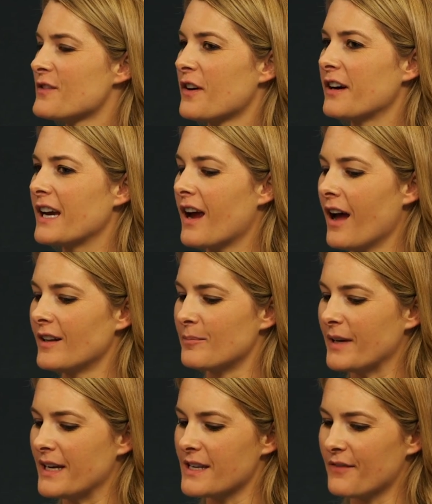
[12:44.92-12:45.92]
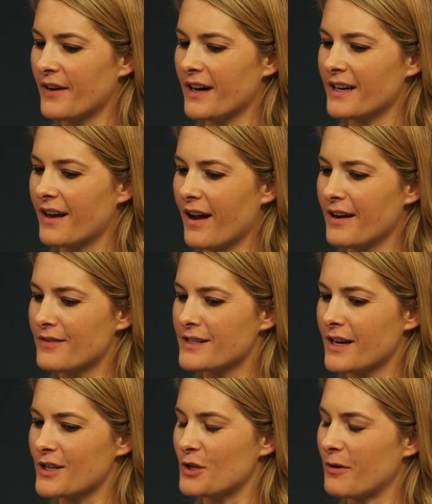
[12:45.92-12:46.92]
is very cult because if I kind of
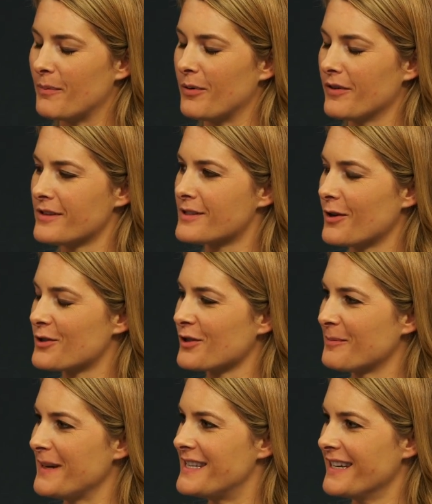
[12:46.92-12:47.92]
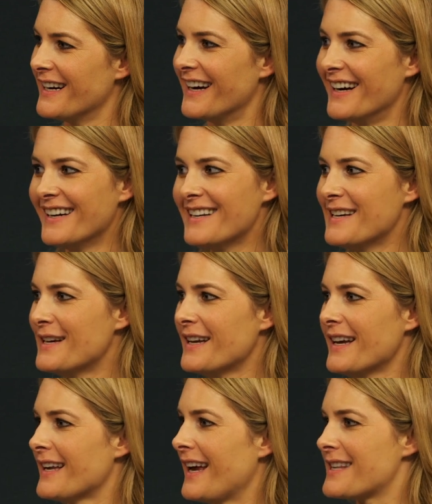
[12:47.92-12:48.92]
search you up on social media,
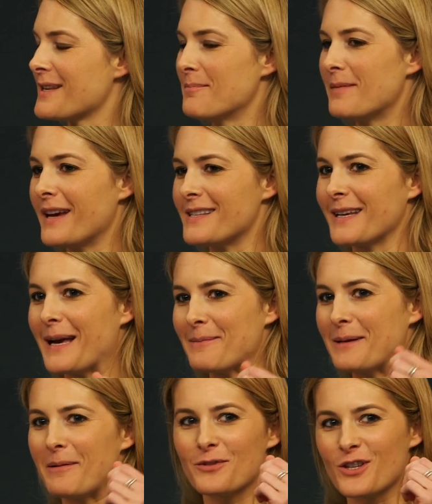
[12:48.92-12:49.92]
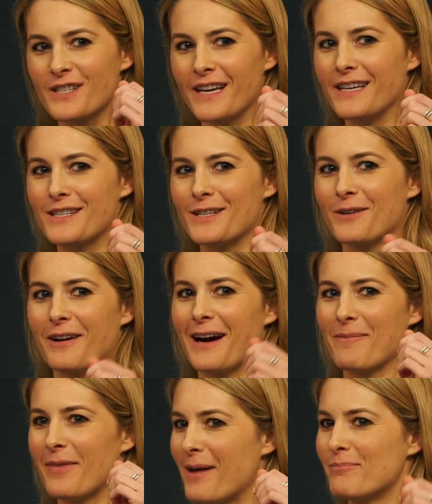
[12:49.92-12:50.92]
it's amazing how many people just
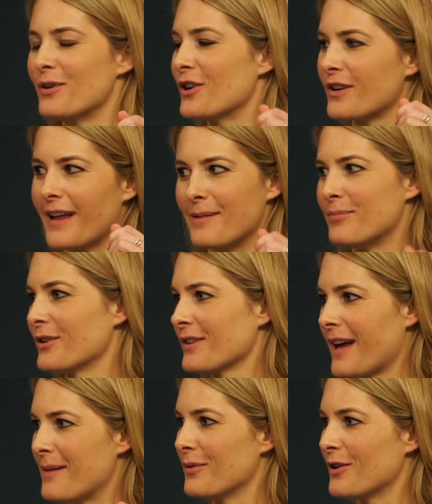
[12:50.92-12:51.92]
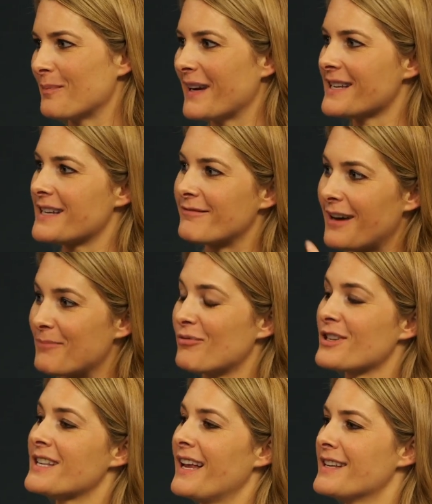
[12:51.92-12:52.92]
Instagram that book, because it
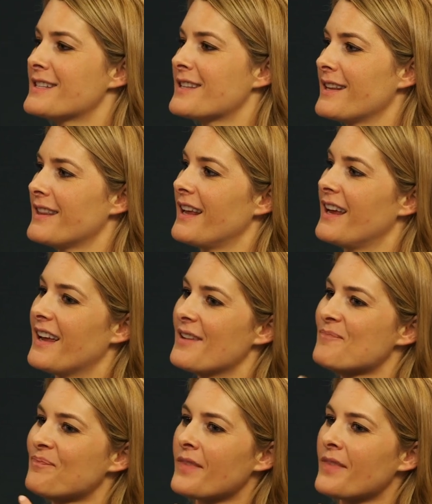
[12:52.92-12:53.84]
represents that they're...